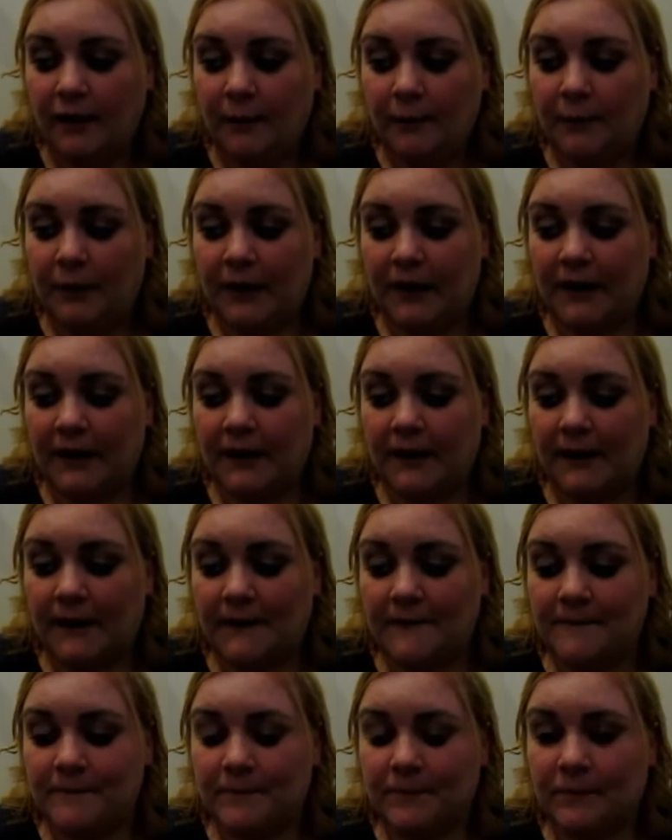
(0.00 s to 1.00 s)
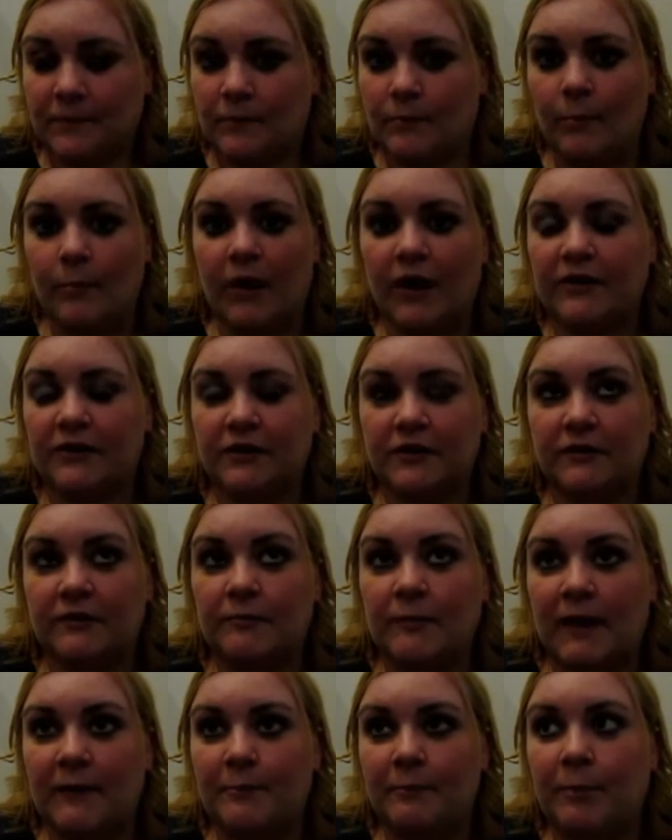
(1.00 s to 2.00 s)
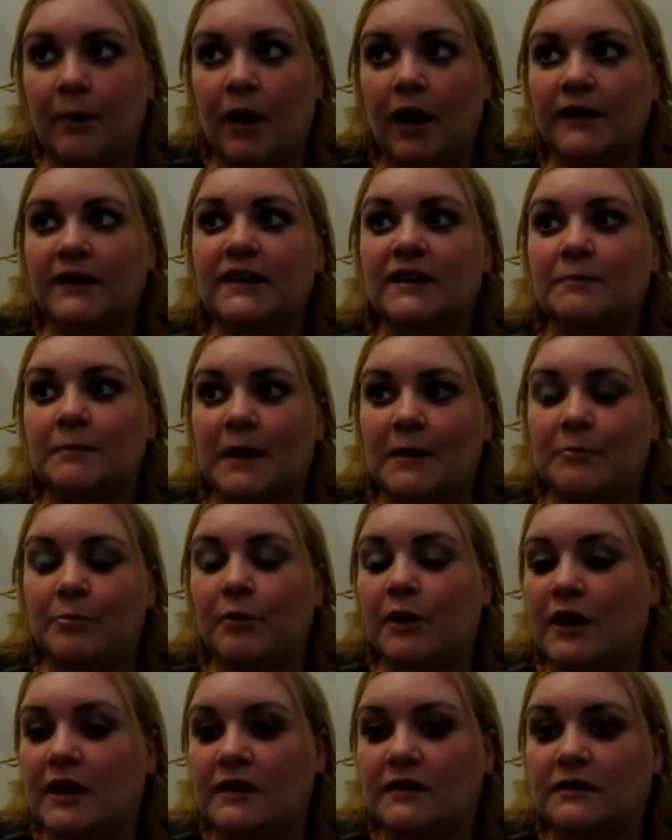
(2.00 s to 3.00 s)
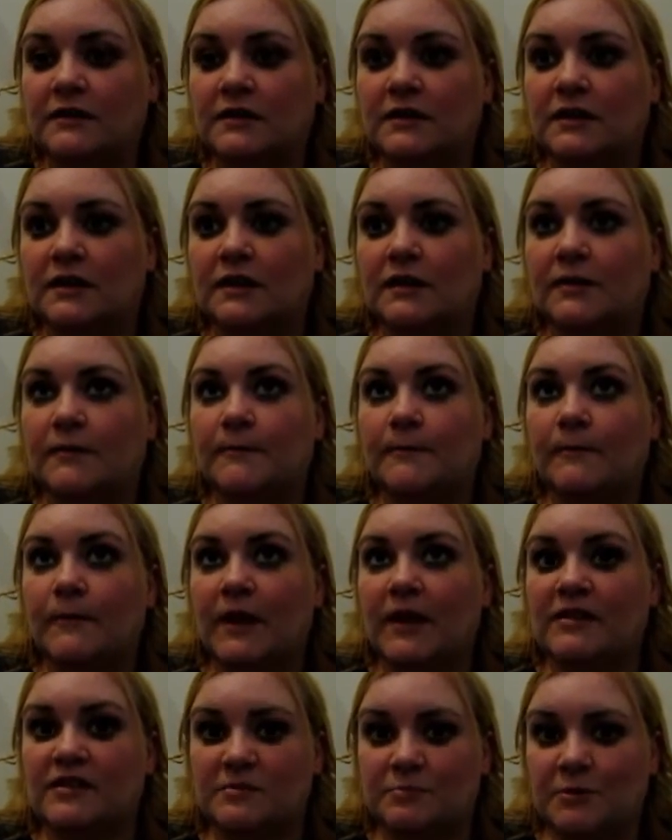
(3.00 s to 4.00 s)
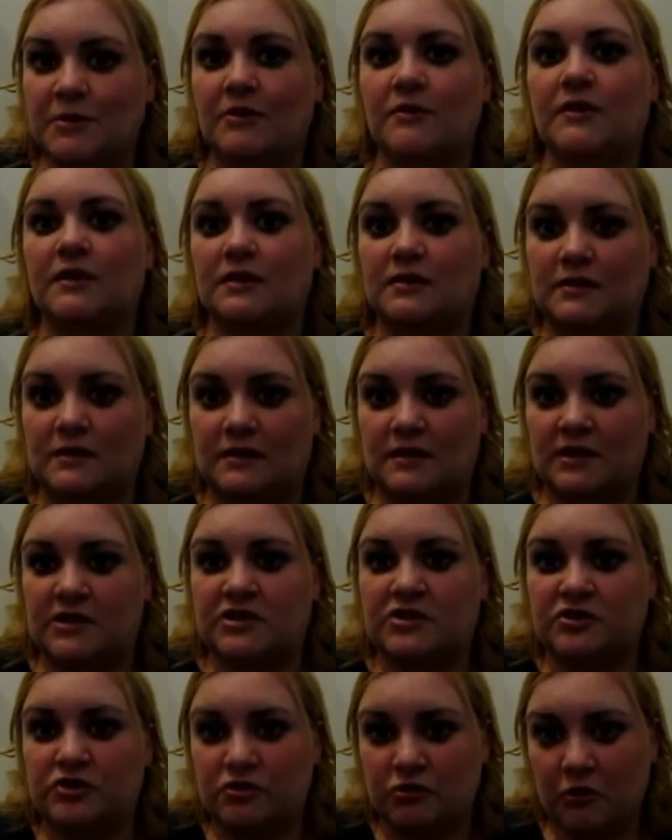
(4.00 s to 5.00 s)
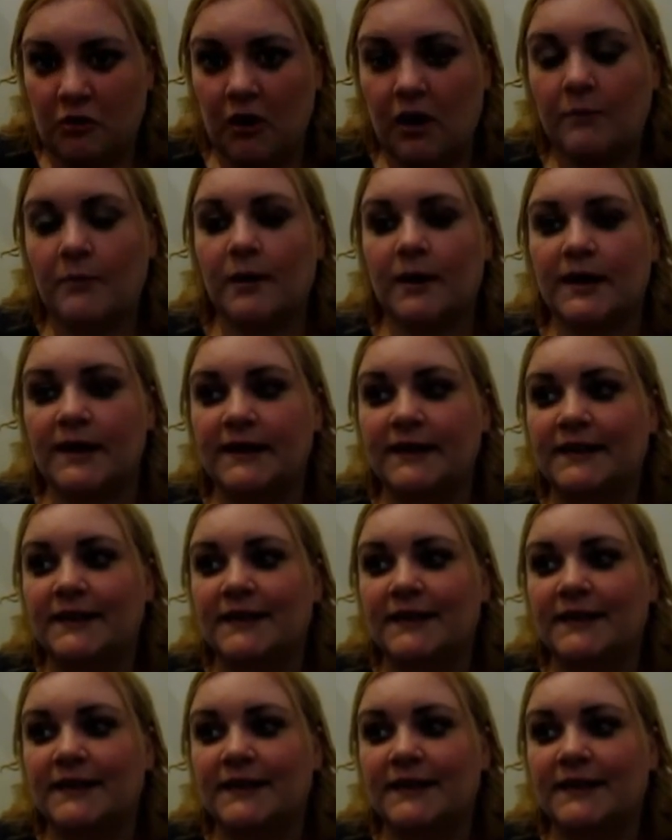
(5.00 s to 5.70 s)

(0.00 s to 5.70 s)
but my body and my brain experienced such trauma